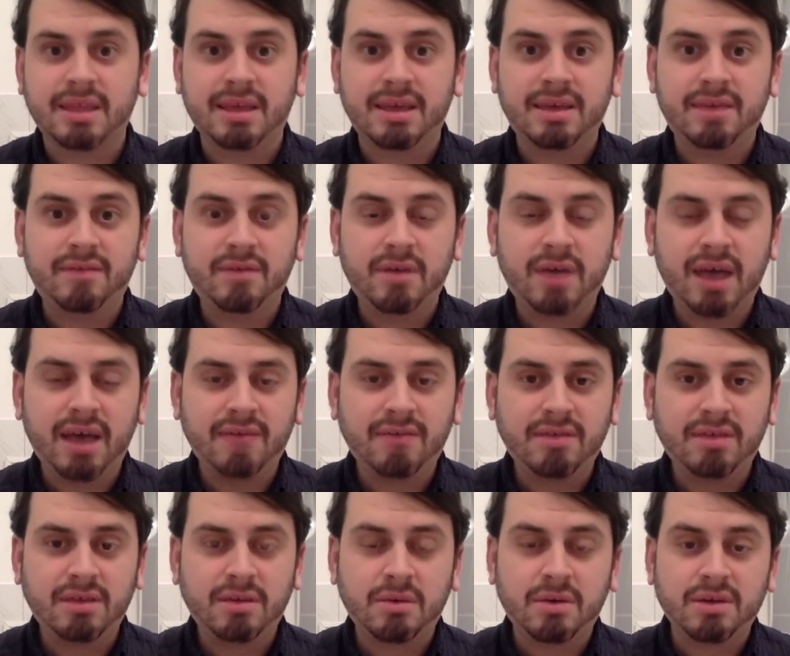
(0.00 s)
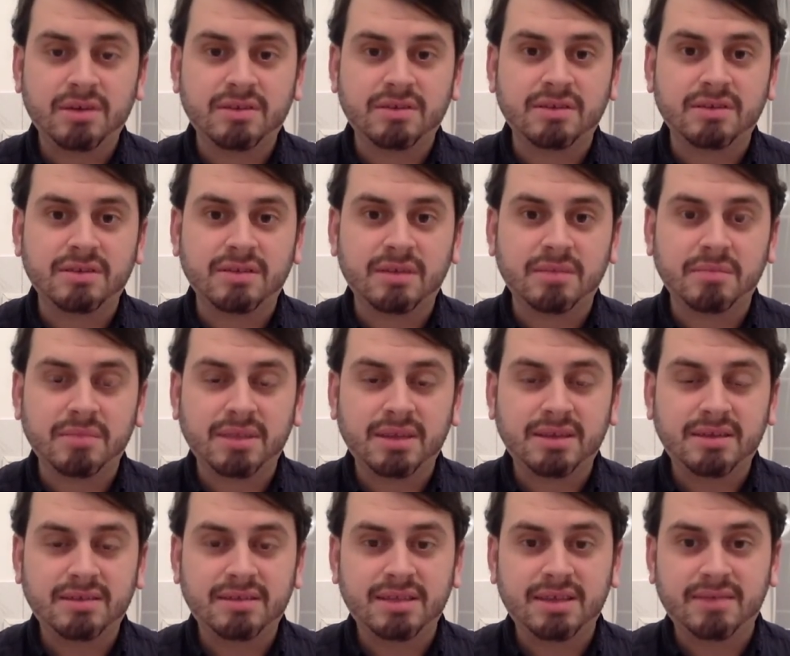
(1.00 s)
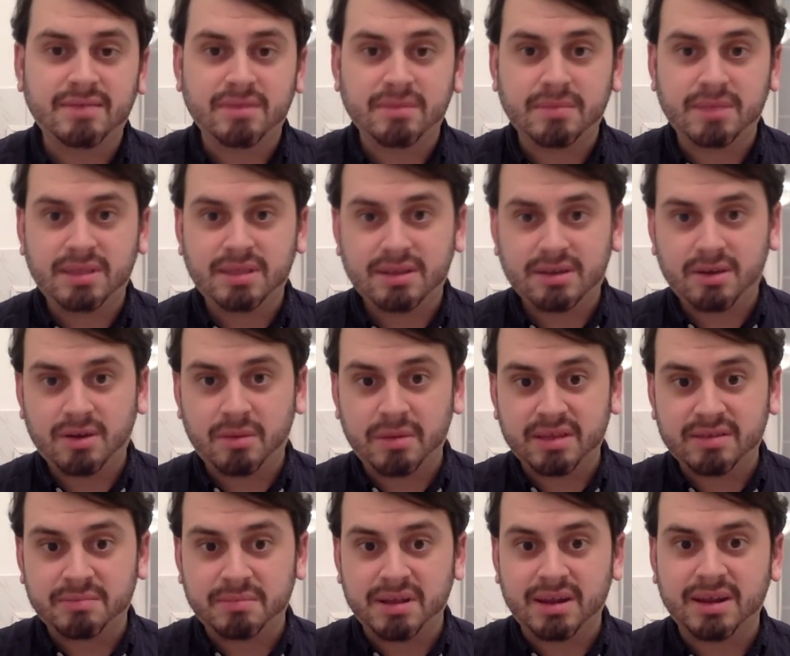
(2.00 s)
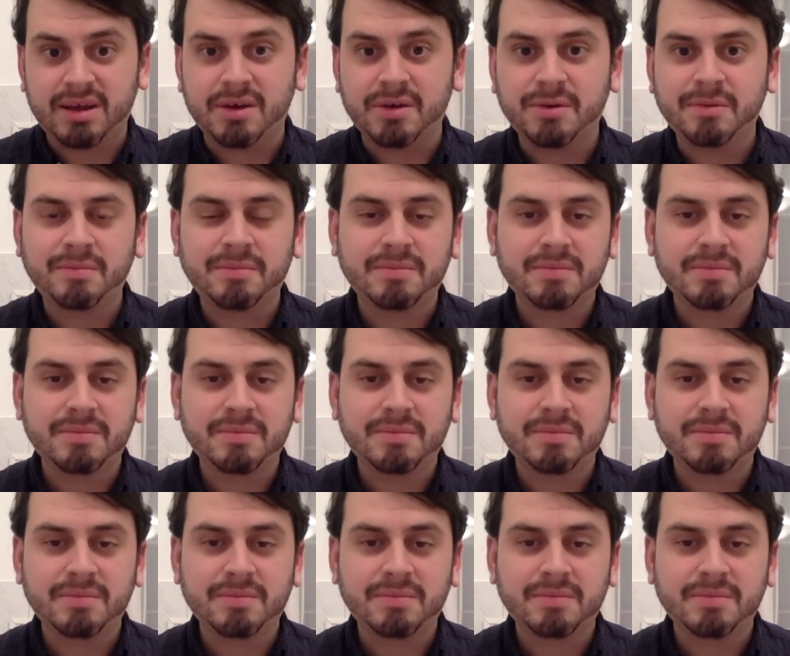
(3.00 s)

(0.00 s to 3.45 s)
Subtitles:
If you have any questions, then please leave them in the comments below,